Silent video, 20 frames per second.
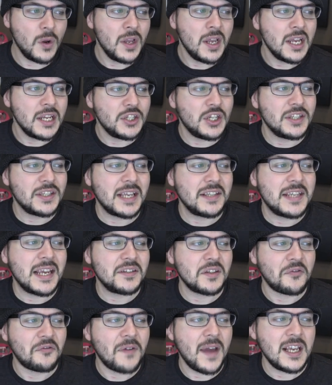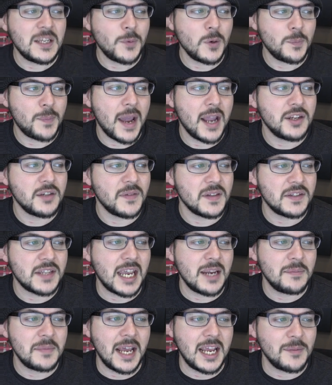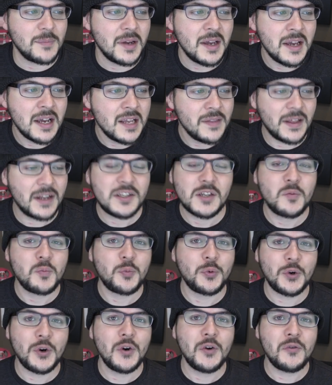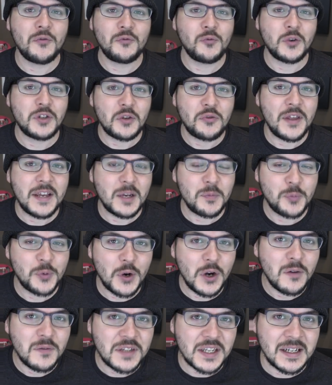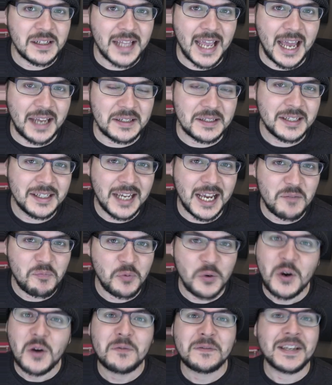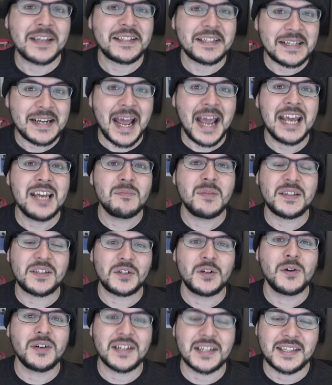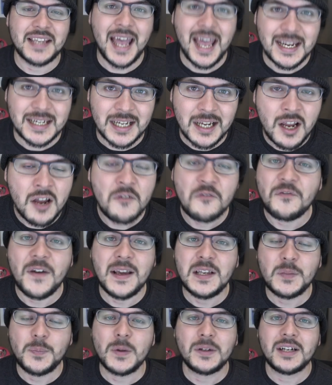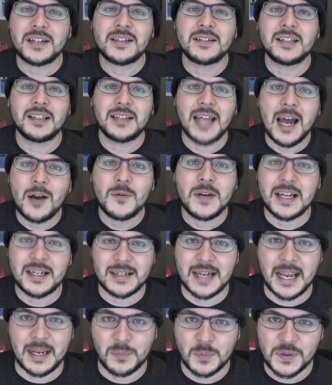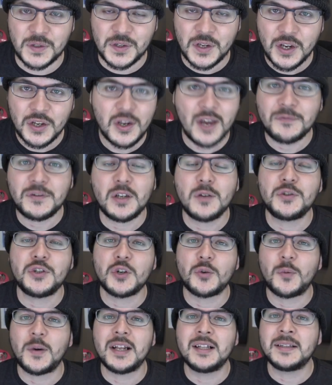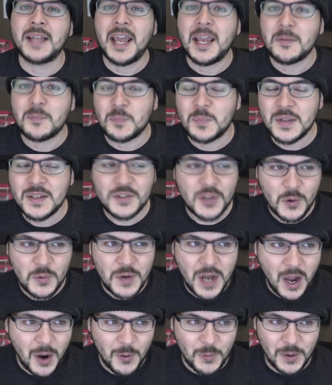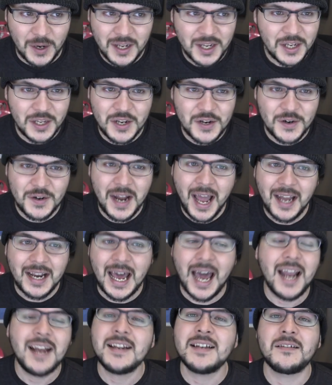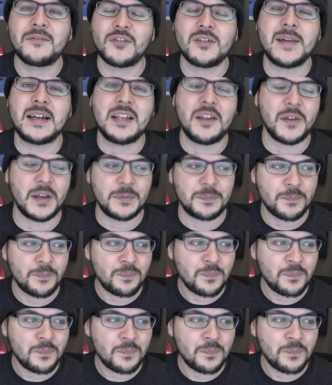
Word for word: she says he has a Facebook page of the same name. That doesn't prove what you think it proves, Ilhan. It proves his name is Nur Said. Facebook doesn't allow nicknames. You have to use your real name. So no, you're not hiding from anything.